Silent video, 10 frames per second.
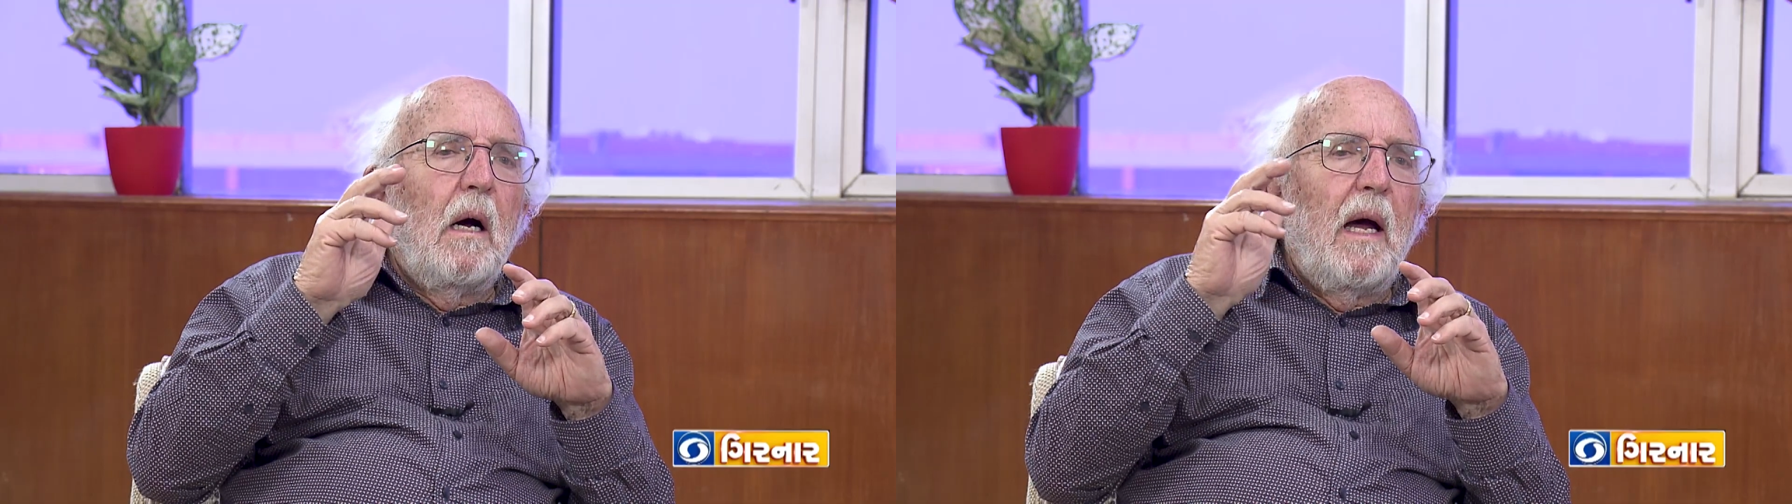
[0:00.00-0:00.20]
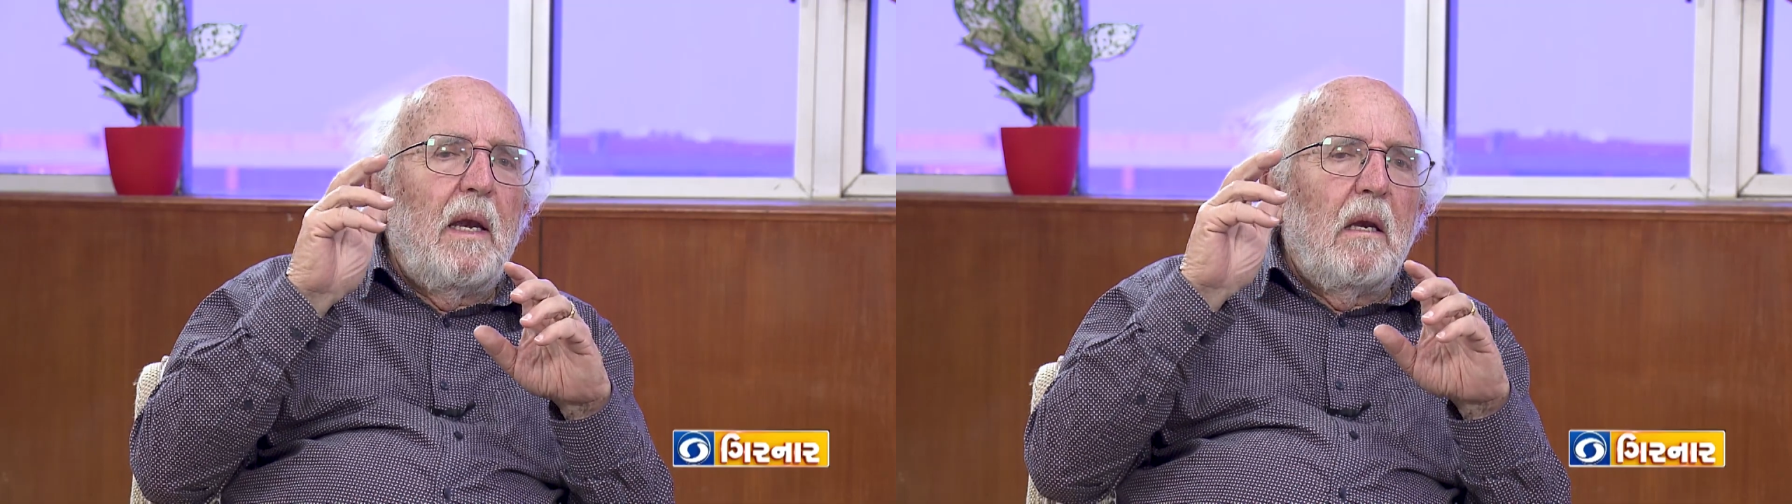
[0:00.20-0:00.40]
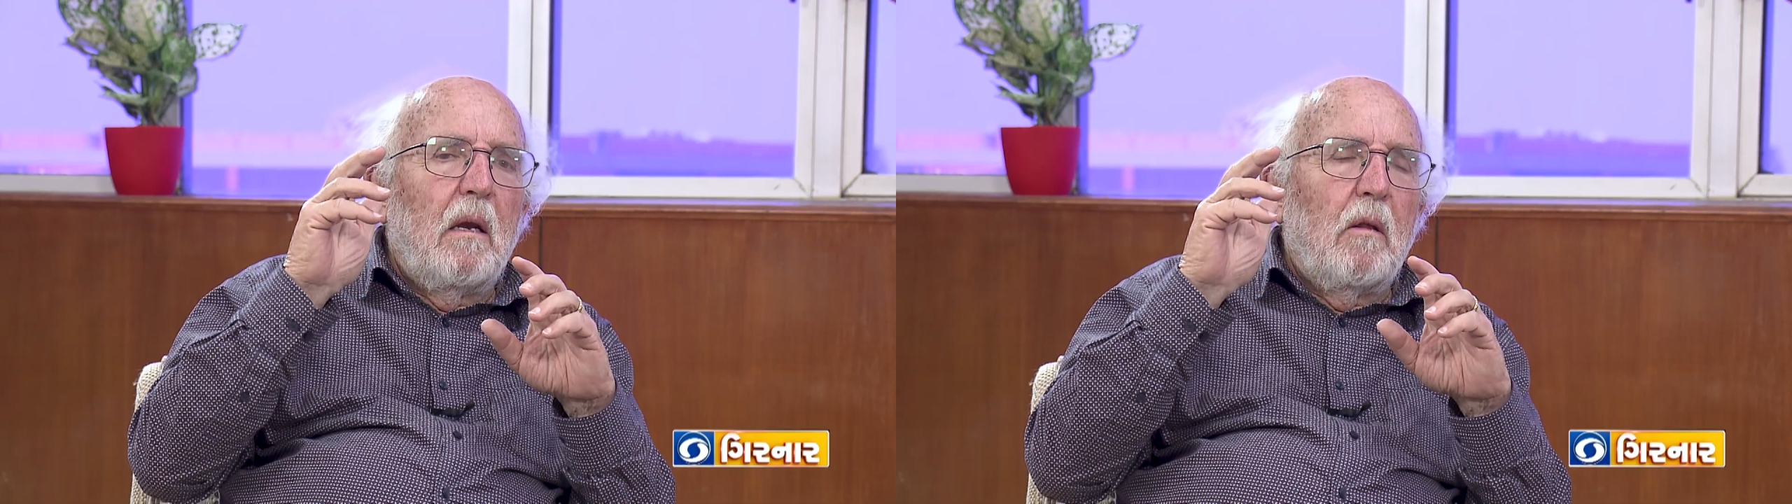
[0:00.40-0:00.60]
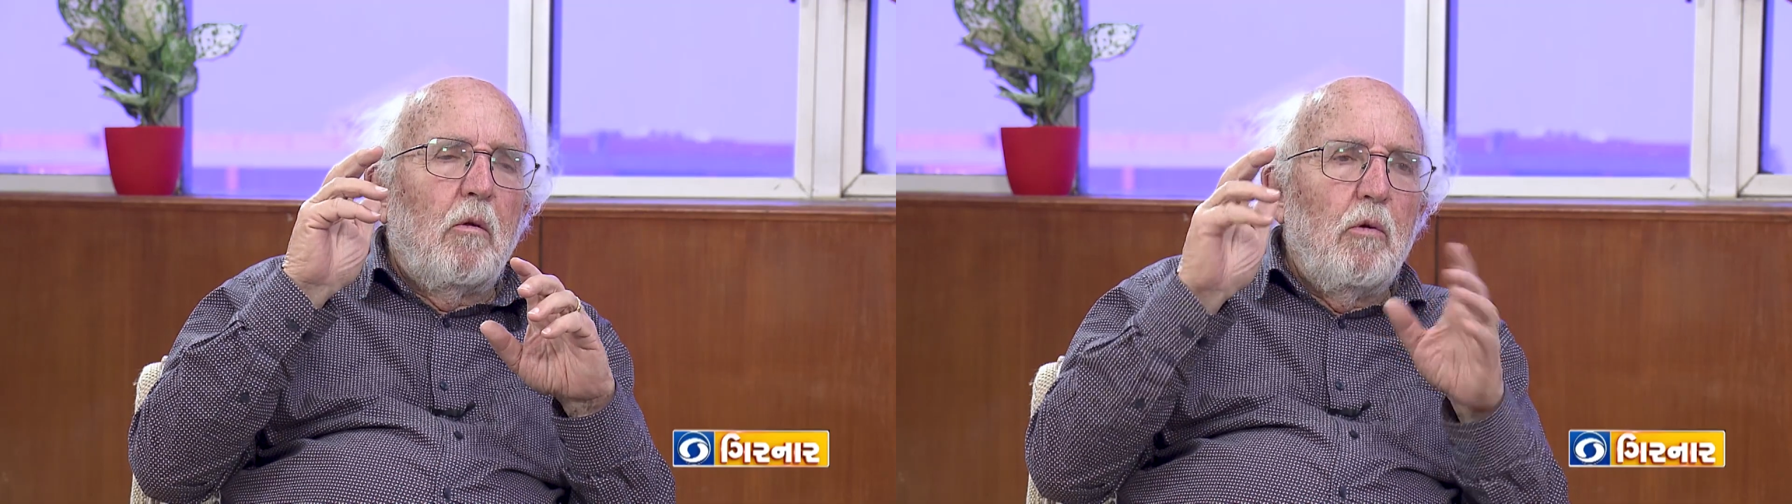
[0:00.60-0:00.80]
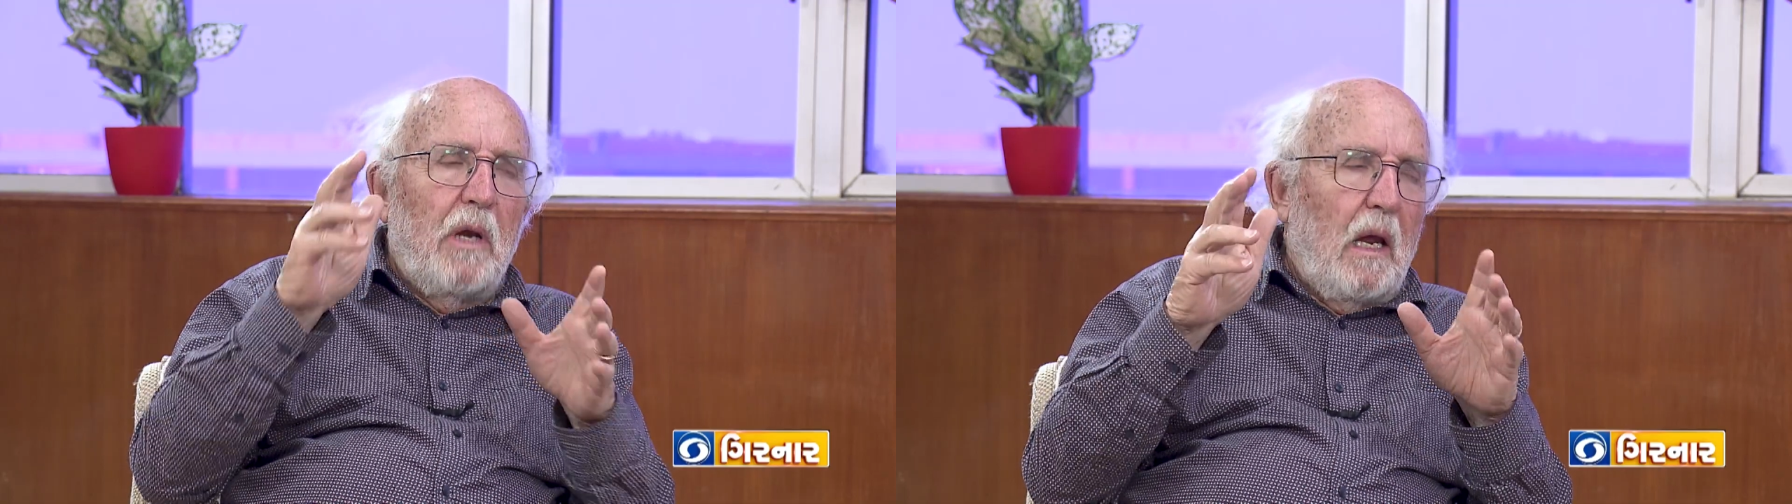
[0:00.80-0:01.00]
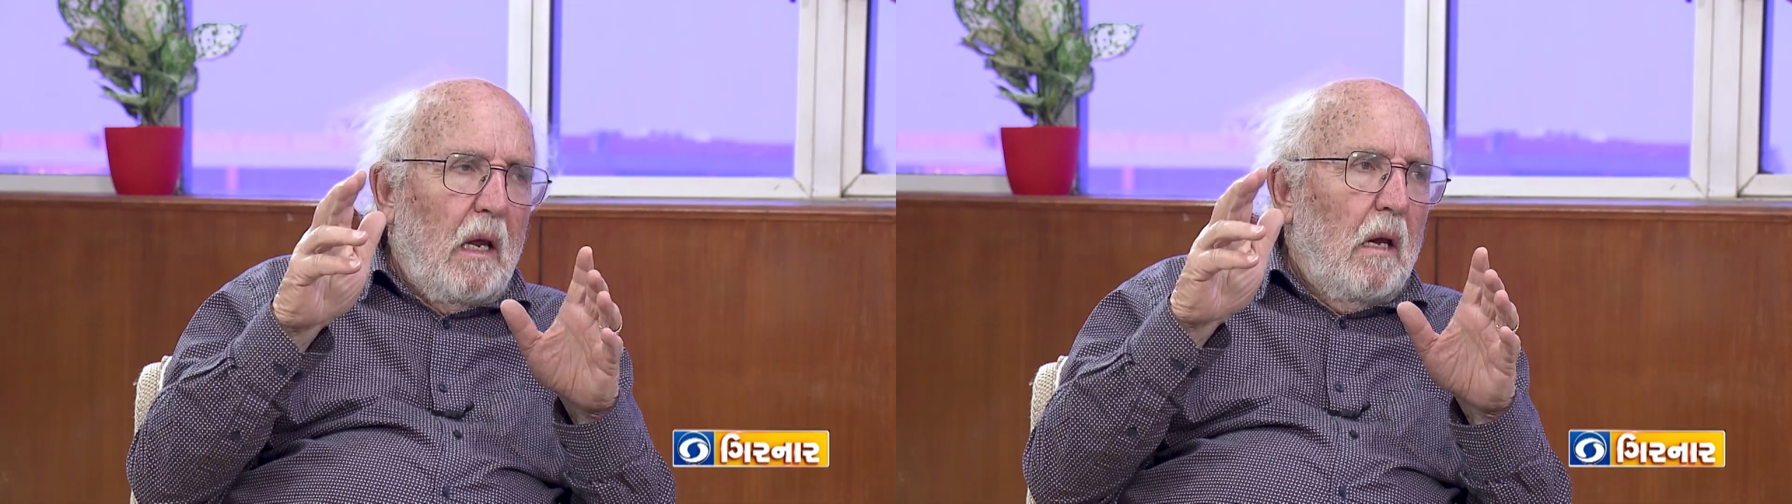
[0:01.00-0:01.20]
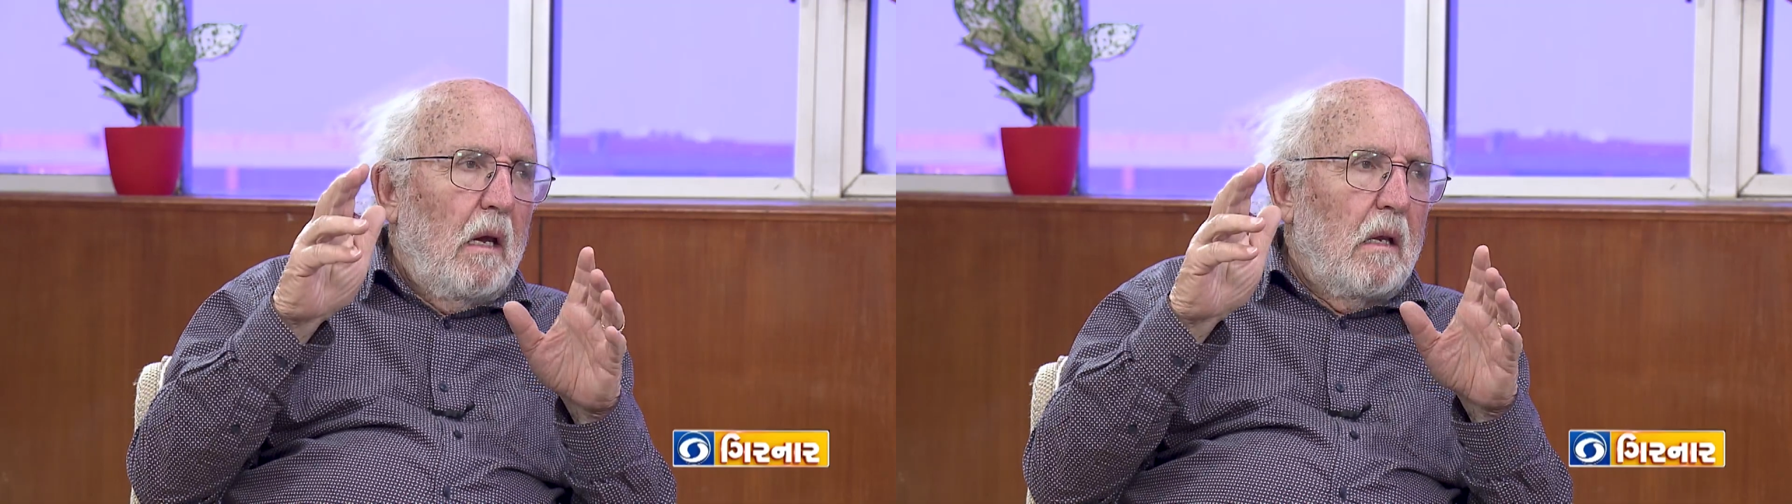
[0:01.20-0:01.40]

And today,